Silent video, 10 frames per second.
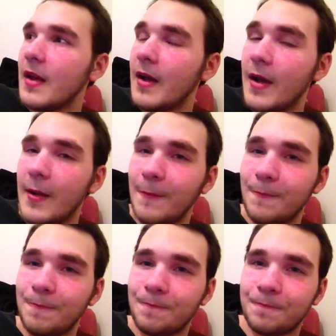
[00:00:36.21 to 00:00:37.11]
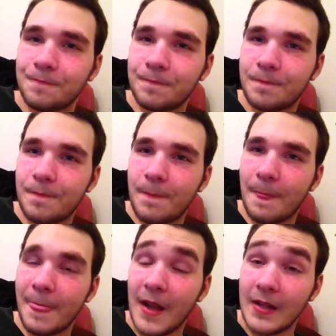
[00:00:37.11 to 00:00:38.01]

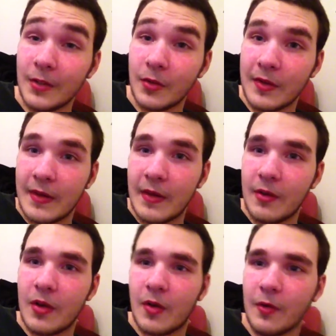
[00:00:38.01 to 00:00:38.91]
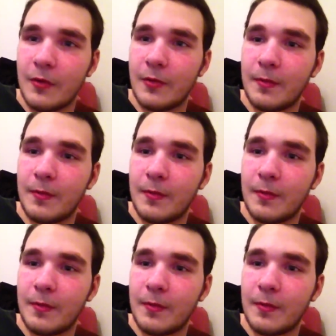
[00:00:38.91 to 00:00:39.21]
I know that there are a lot of